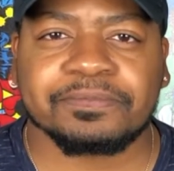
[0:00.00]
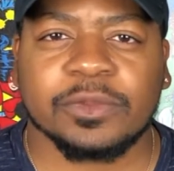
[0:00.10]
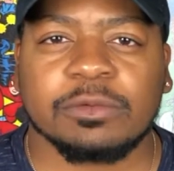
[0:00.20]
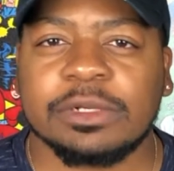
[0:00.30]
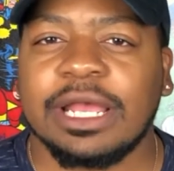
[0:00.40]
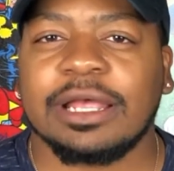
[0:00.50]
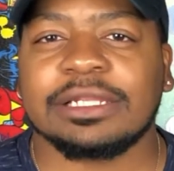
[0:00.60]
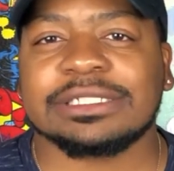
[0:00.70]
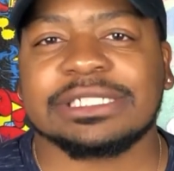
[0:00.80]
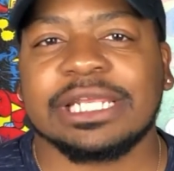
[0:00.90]
Without
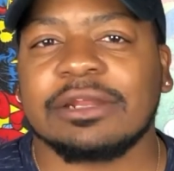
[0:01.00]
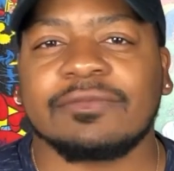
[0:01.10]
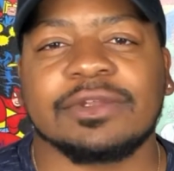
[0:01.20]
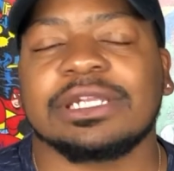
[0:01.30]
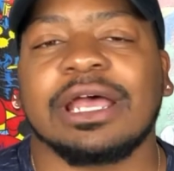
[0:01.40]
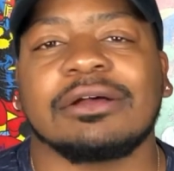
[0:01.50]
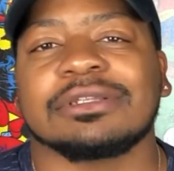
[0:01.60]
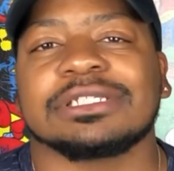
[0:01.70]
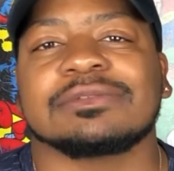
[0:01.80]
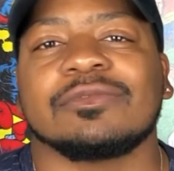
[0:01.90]
shadow of a doubt,
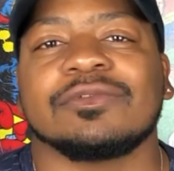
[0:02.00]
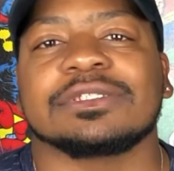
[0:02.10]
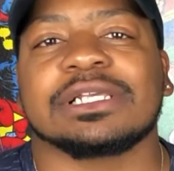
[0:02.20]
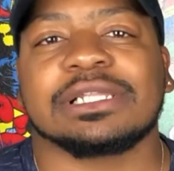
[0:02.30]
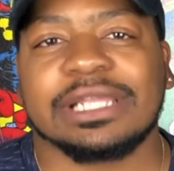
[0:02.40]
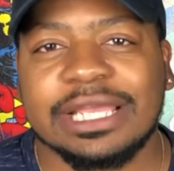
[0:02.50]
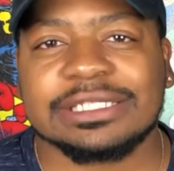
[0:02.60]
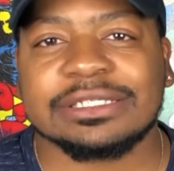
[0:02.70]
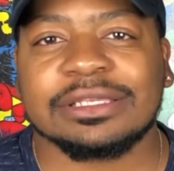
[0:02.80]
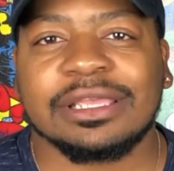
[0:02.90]
this movie is a classic.